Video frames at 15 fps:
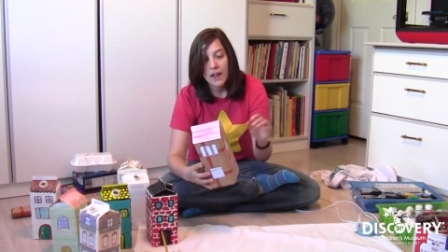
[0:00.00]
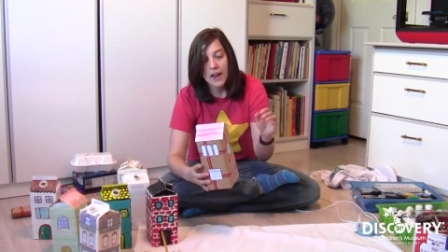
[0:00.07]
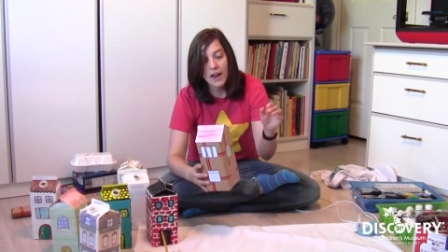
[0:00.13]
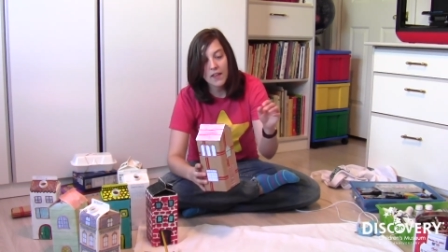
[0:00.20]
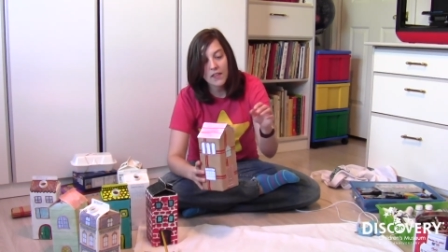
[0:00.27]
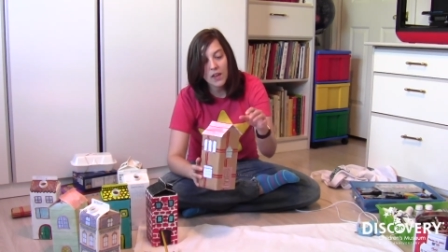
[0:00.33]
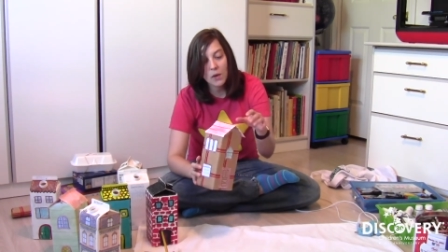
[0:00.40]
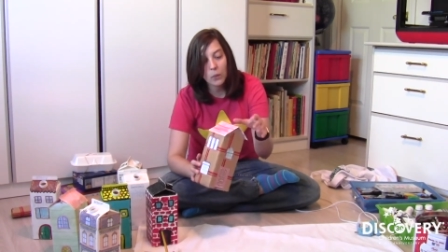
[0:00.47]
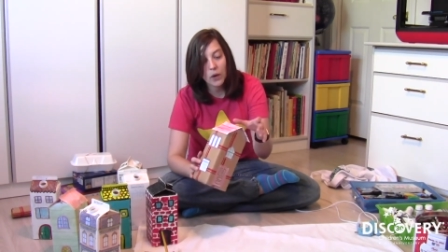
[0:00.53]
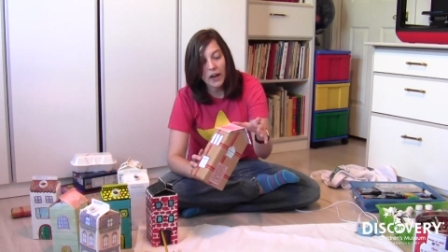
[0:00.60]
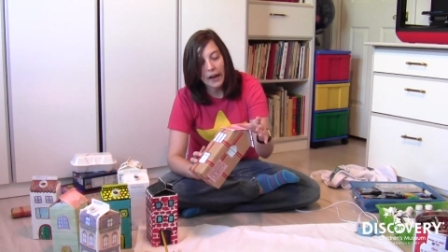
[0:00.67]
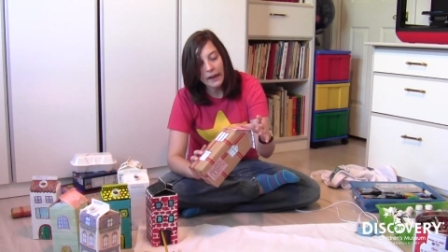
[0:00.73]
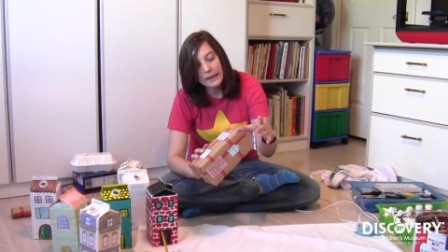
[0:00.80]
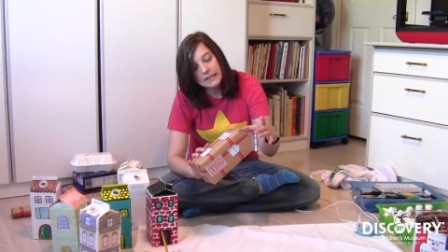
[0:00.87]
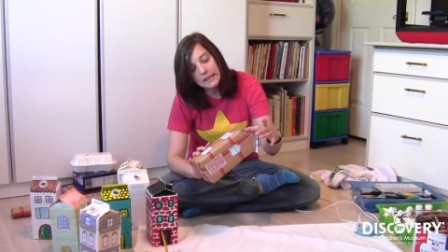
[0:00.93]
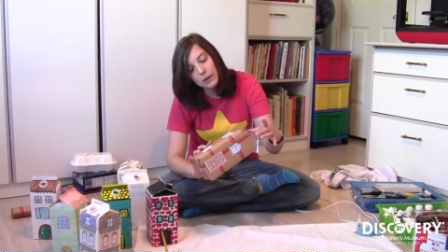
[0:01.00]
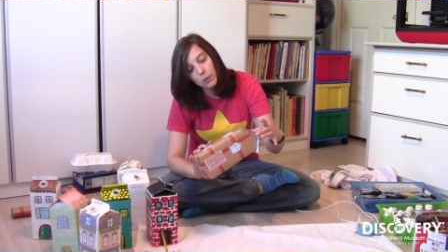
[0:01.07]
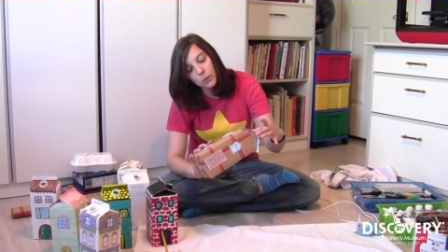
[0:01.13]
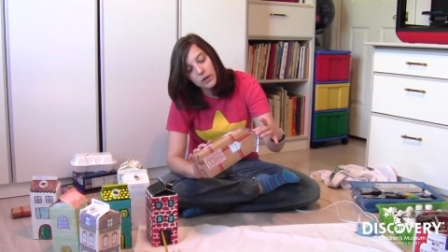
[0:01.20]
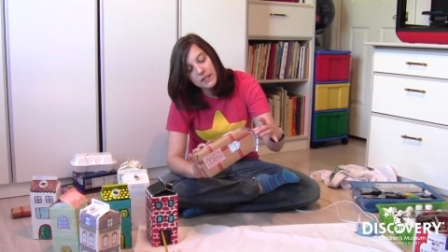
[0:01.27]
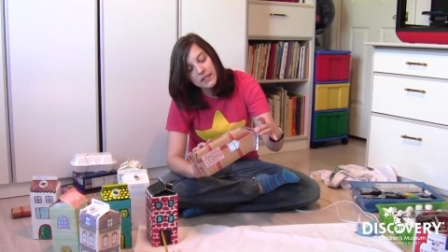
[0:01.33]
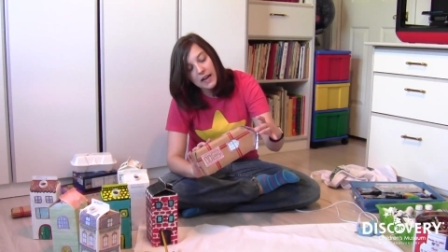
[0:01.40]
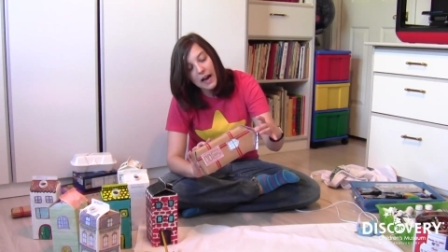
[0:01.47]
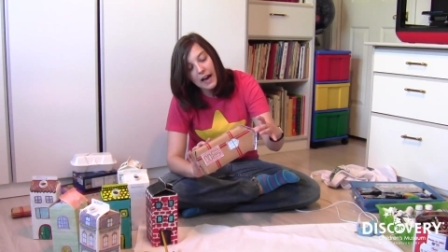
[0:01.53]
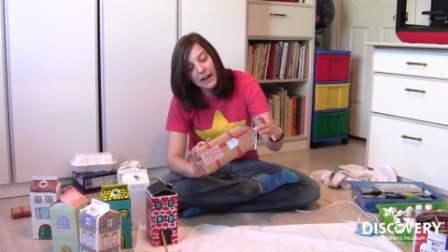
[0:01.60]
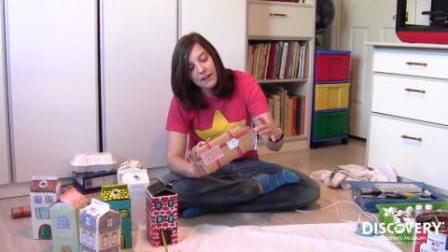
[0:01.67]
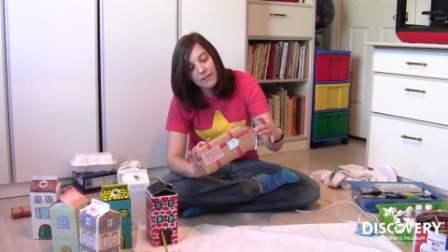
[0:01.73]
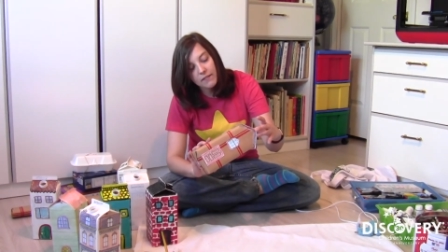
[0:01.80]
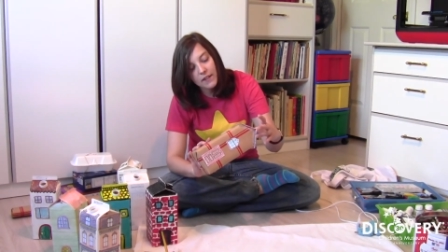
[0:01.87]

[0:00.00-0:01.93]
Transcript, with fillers: And then what I did was I